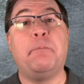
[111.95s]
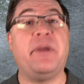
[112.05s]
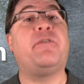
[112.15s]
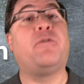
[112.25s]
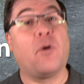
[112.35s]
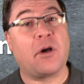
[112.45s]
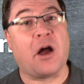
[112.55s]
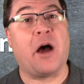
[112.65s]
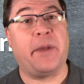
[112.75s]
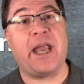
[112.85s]
before
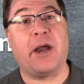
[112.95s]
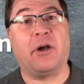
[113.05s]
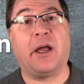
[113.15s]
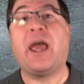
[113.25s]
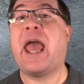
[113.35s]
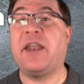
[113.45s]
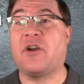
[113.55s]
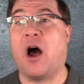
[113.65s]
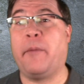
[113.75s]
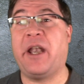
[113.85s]
Common Era and
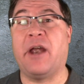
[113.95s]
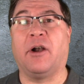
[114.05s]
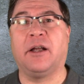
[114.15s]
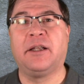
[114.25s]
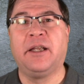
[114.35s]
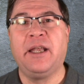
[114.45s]
Common Era.